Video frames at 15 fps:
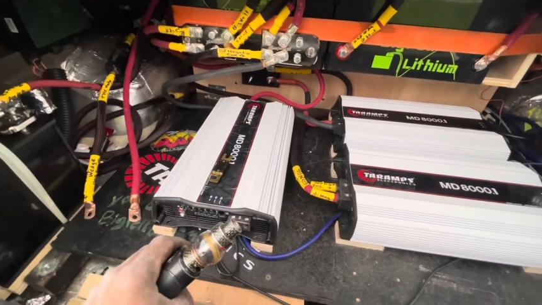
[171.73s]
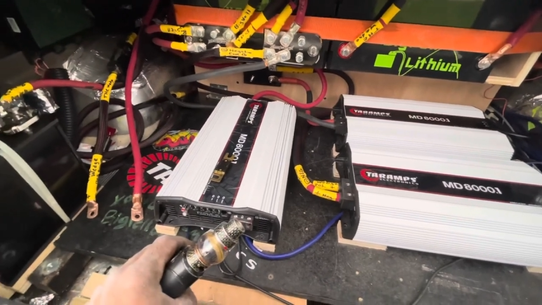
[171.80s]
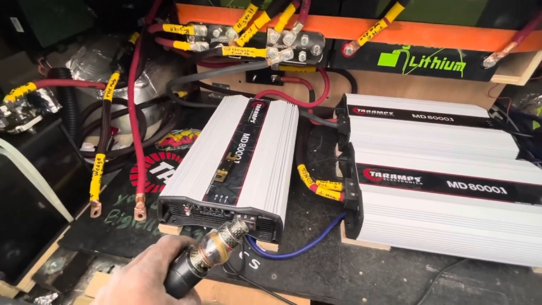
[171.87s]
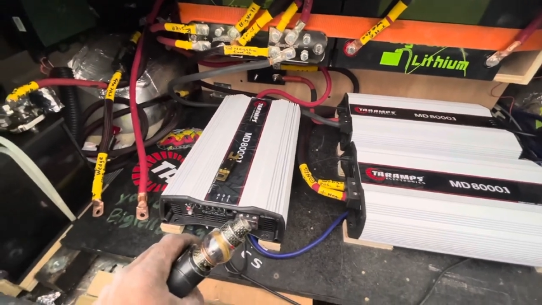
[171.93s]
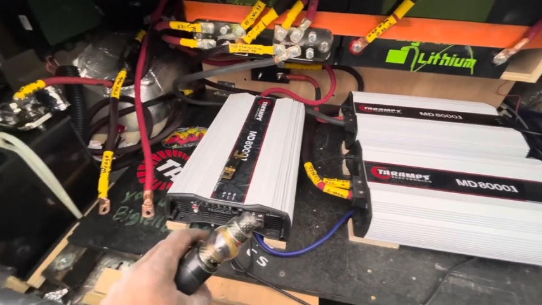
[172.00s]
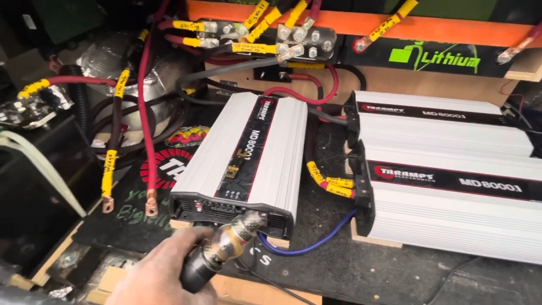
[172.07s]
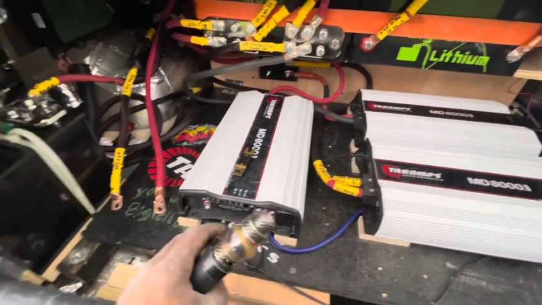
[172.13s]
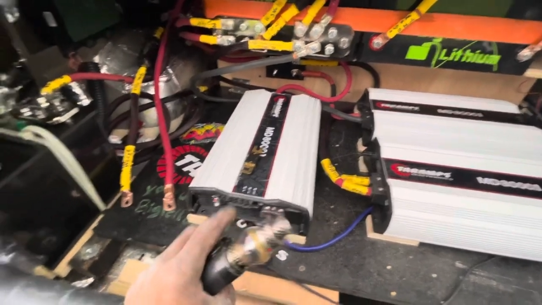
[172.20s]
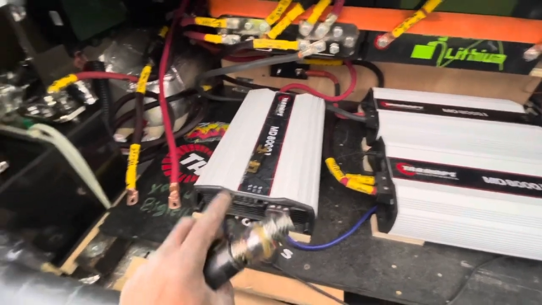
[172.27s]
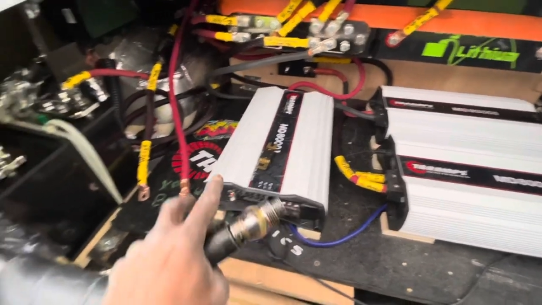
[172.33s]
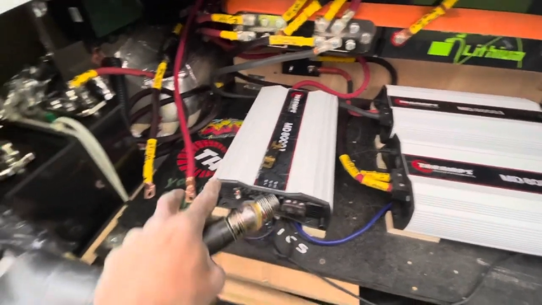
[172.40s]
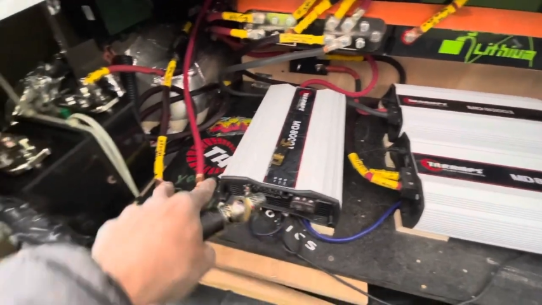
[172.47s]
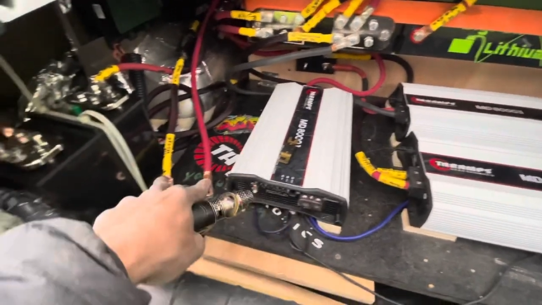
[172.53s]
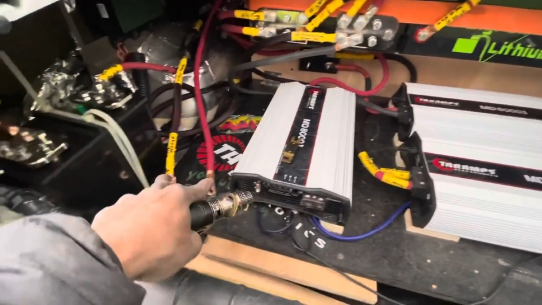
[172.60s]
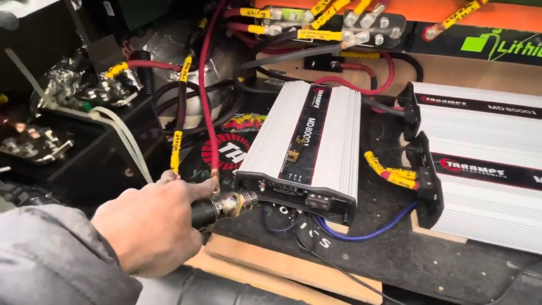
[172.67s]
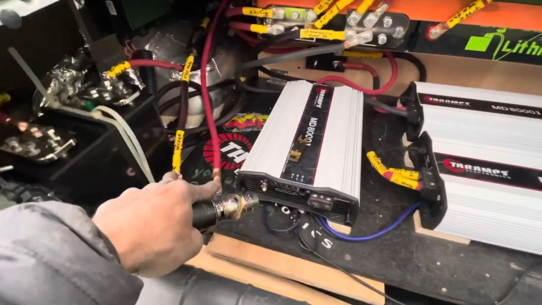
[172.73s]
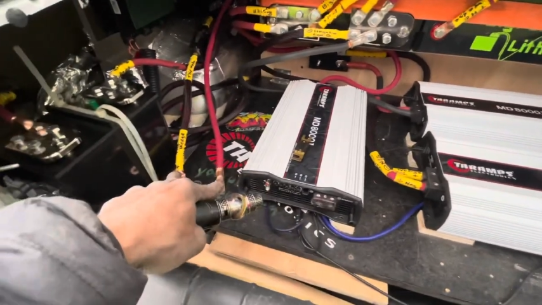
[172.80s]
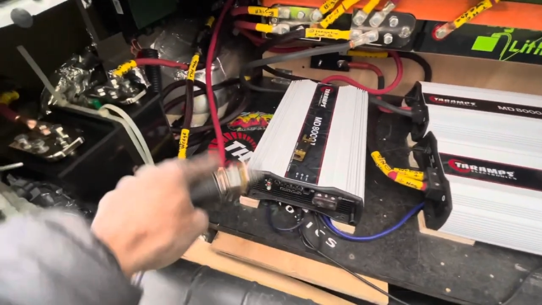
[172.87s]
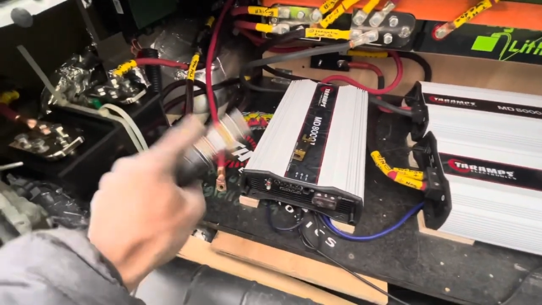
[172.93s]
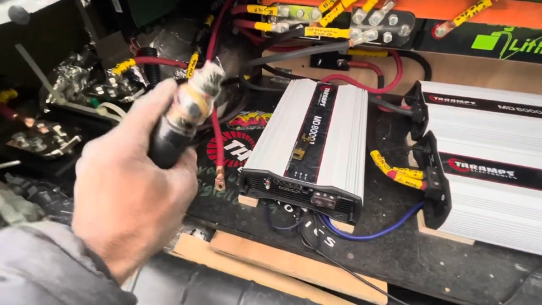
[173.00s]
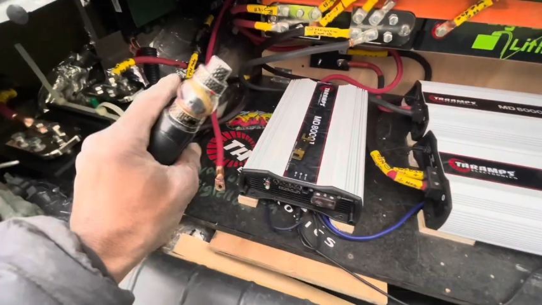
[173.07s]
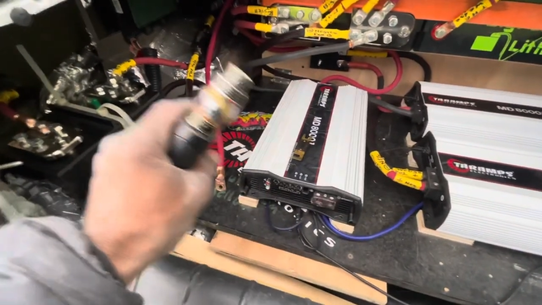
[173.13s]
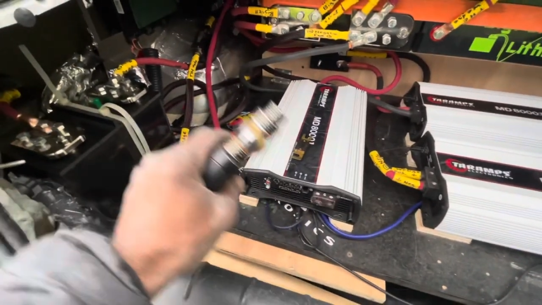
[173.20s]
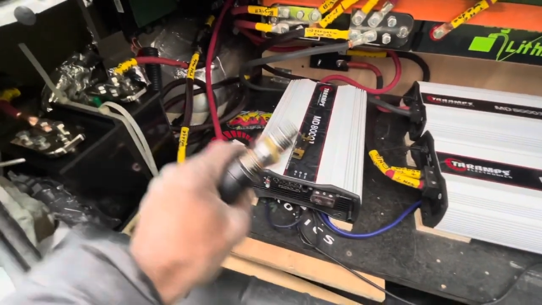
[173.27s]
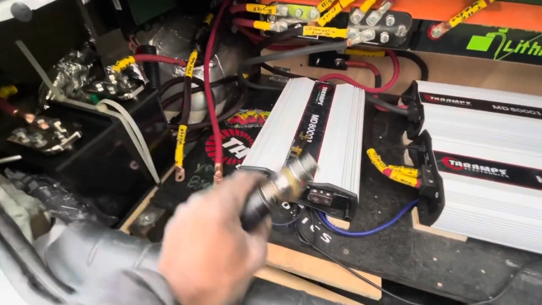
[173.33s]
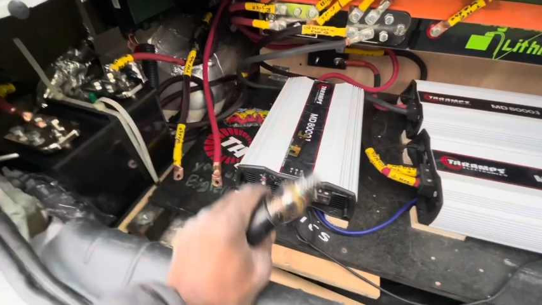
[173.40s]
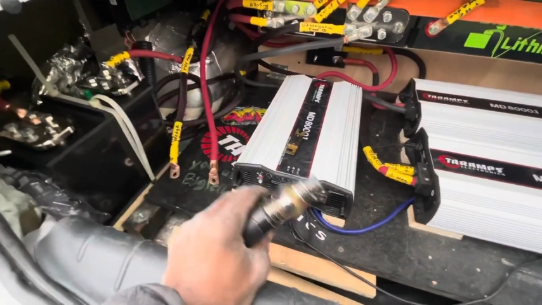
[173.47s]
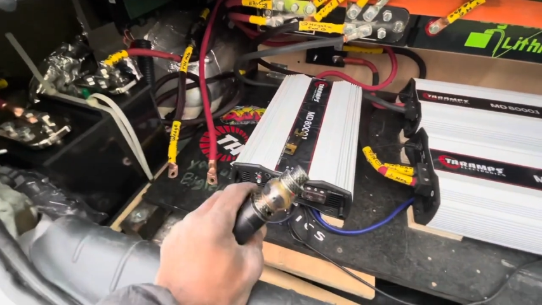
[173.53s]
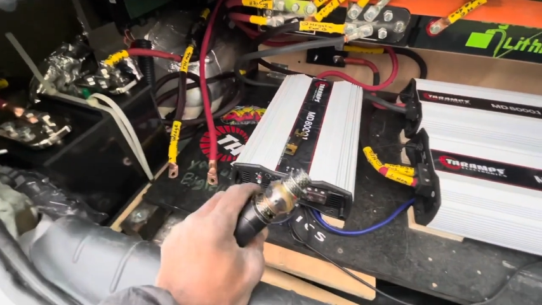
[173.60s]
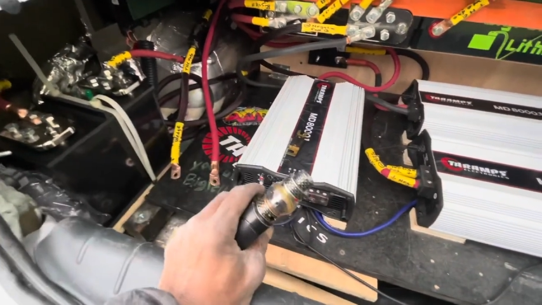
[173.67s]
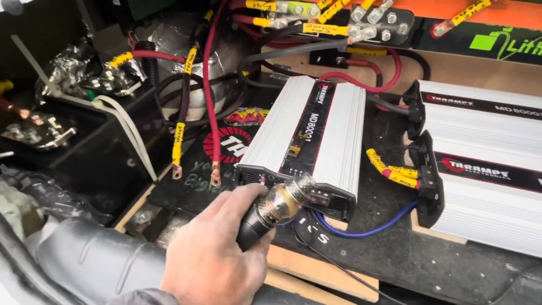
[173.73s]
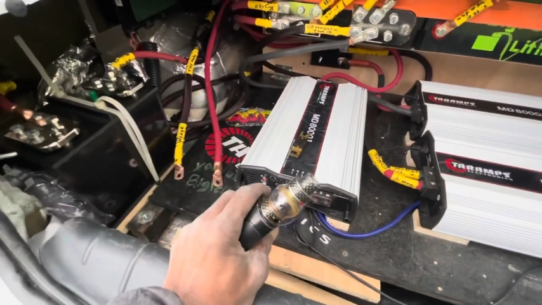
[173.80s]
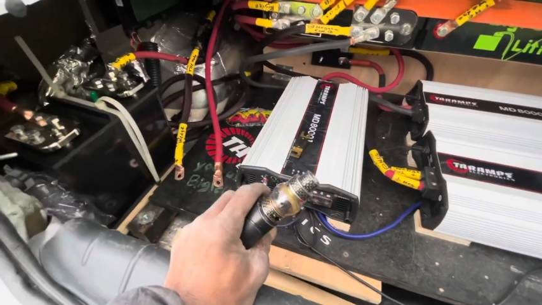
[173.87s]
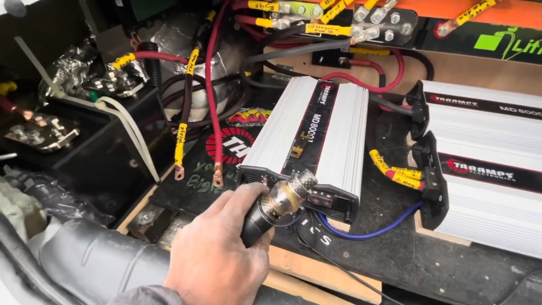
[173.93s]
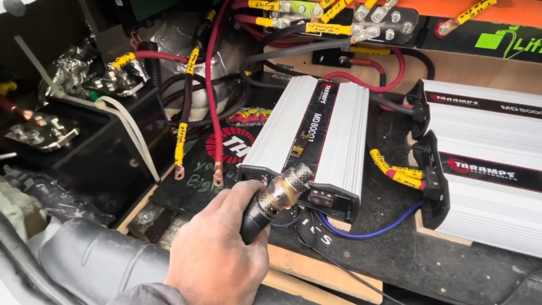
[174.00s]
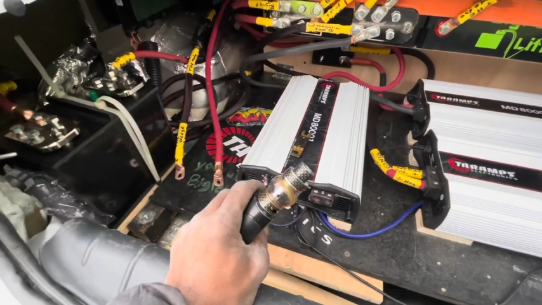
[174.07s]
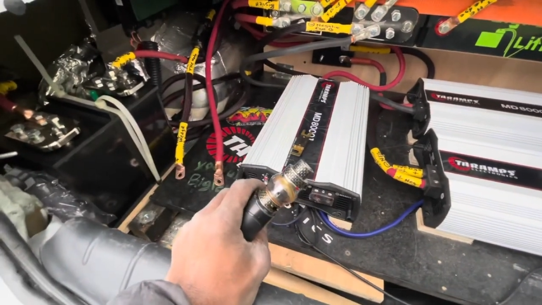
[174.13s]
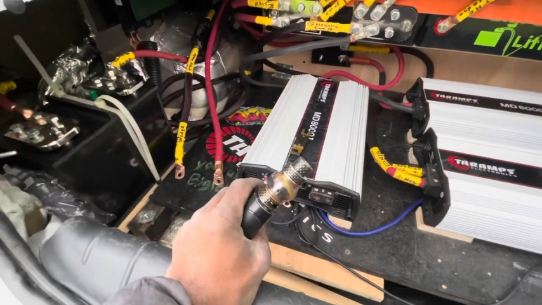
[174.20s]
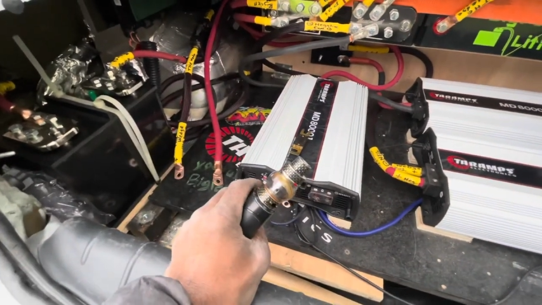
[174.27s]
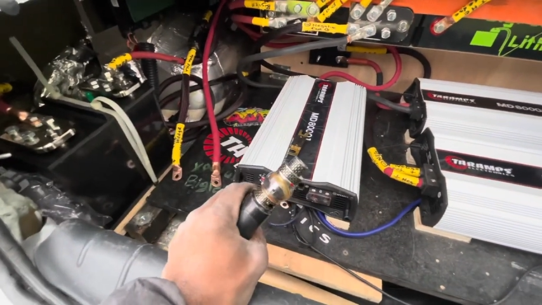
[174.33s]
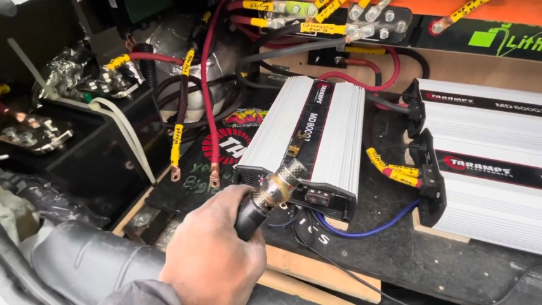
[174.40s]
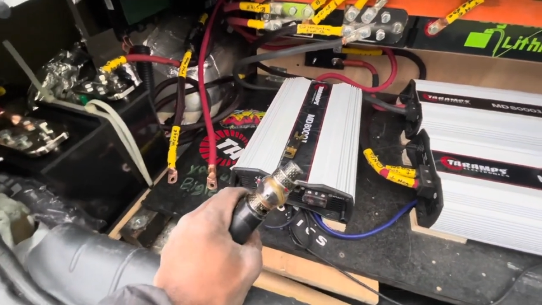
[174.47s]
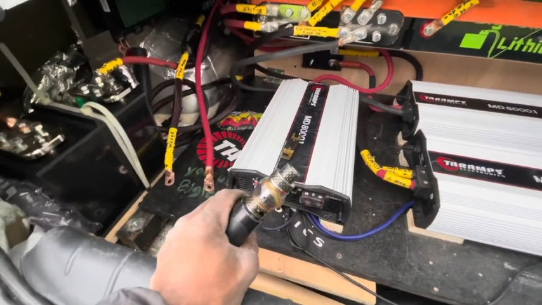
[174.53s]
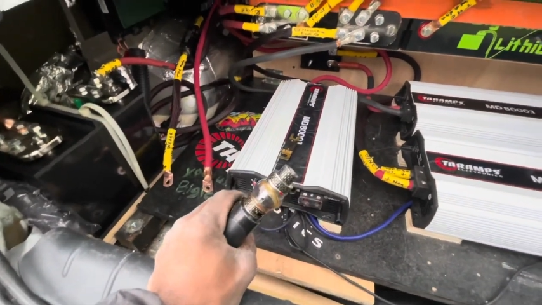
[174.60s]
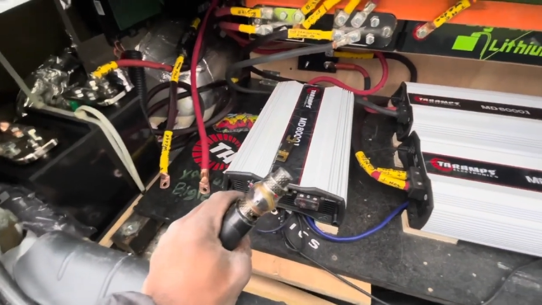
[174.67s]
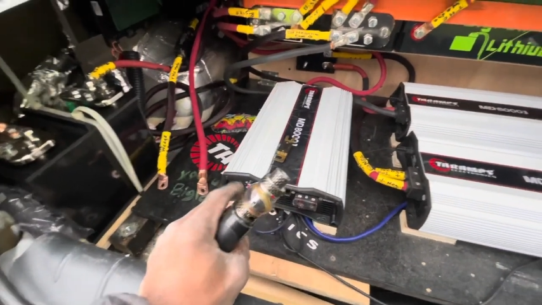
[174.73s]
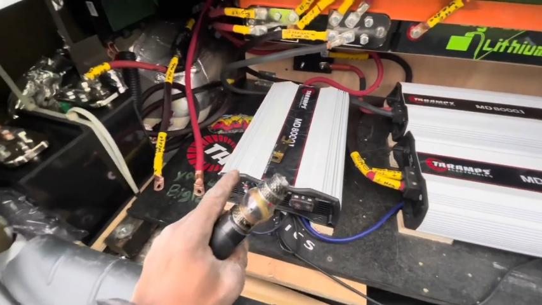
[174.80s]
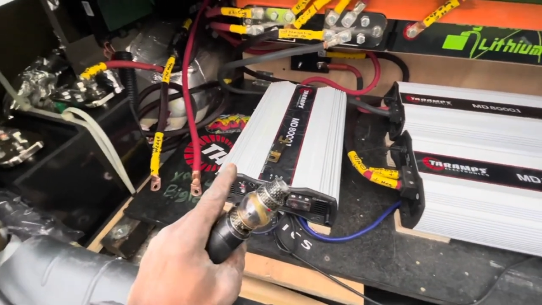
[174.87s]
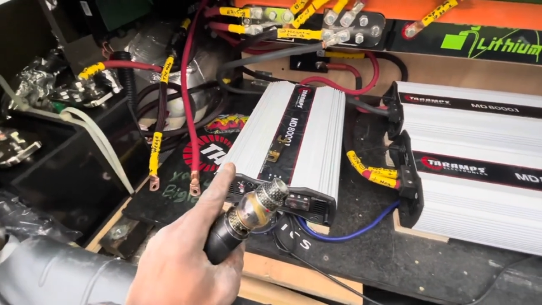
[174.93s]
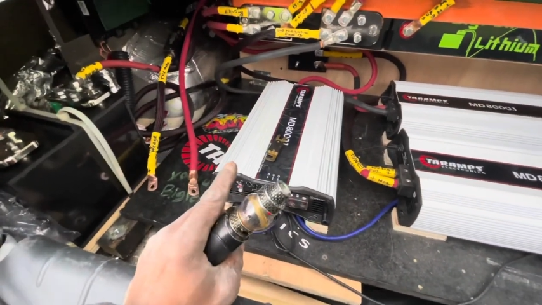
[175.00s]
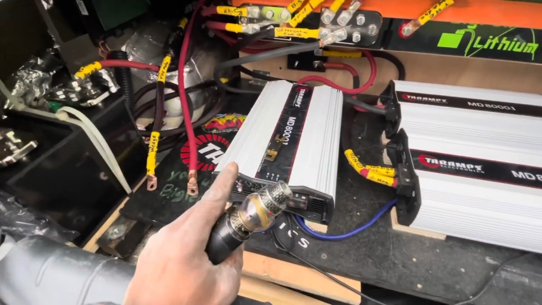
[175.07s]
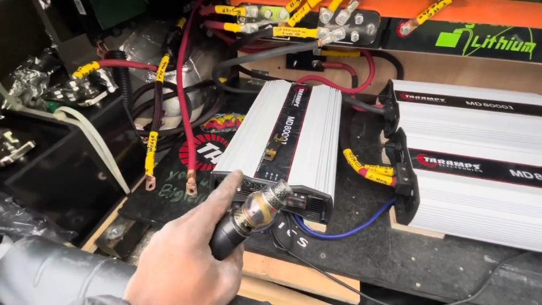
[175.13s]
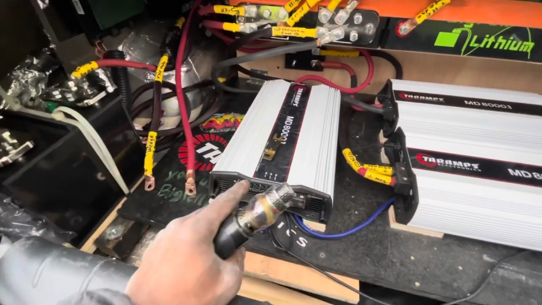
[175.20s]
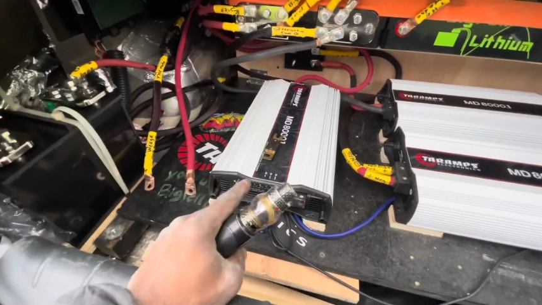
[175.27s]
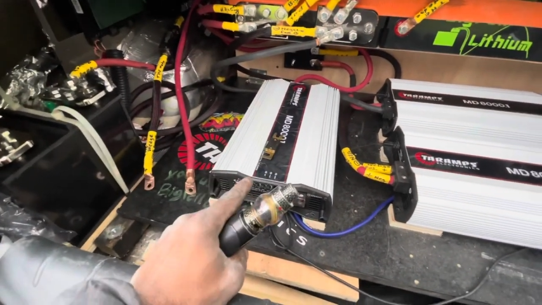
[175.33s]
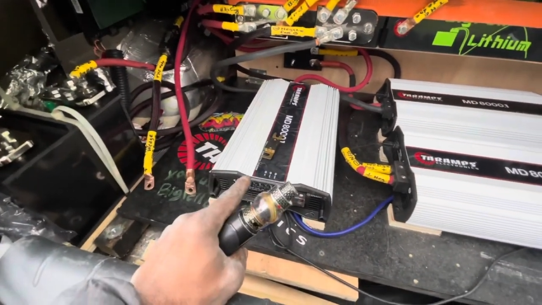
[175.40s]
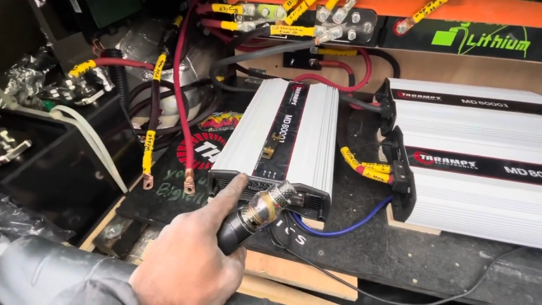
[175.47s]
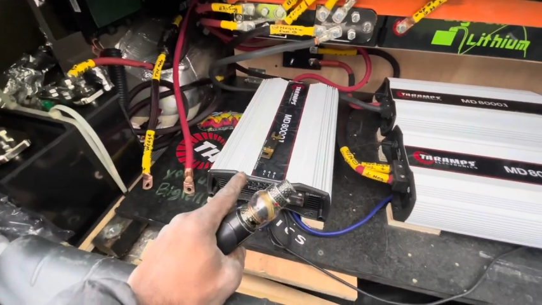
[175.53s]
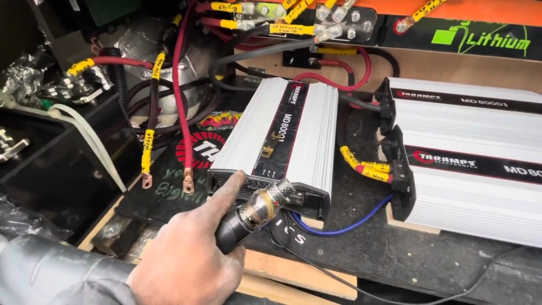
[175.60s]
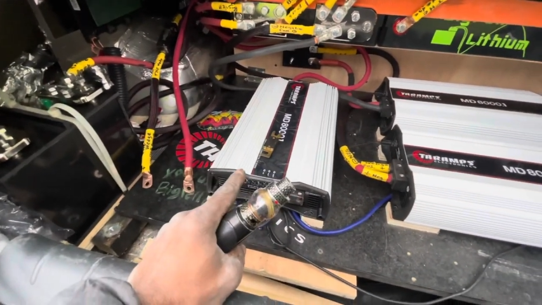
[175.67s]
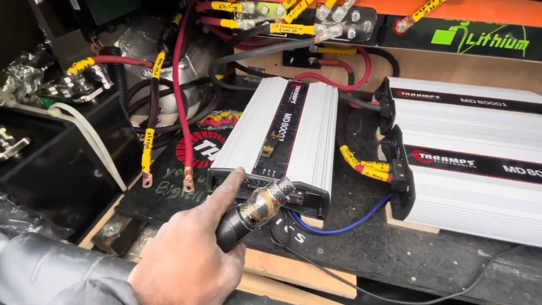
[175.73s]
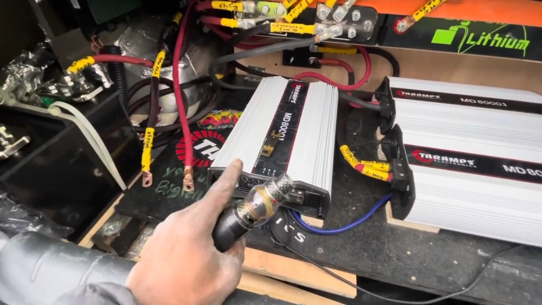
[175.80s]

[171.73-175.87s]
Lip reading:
Nobody's mouth can be seen.